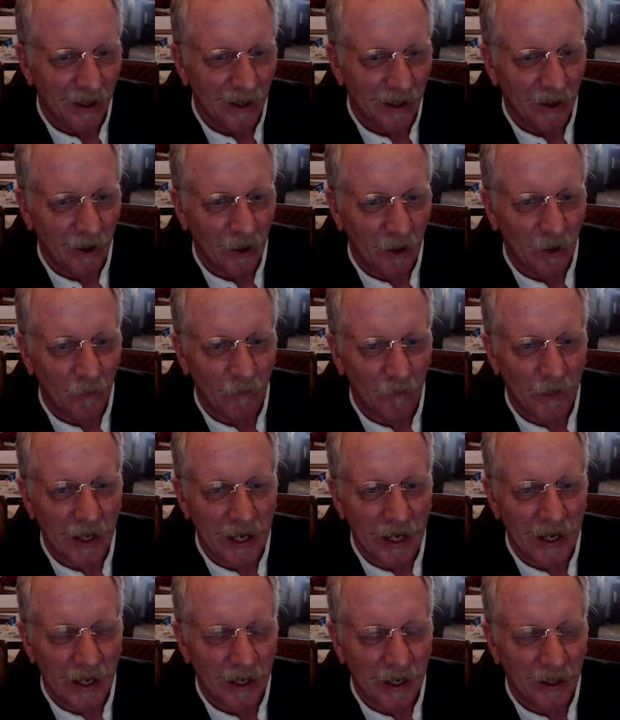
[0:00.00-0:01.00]

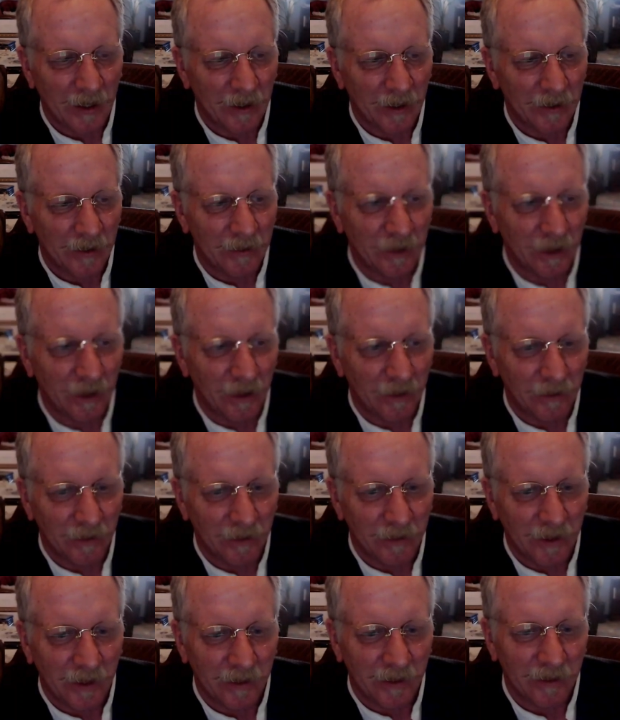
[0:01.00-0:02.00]
and
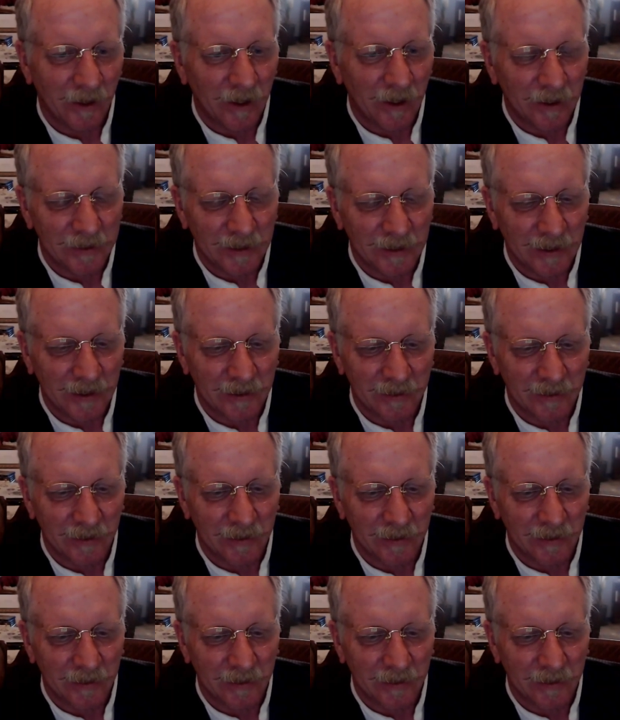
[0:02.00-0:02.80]
they thought that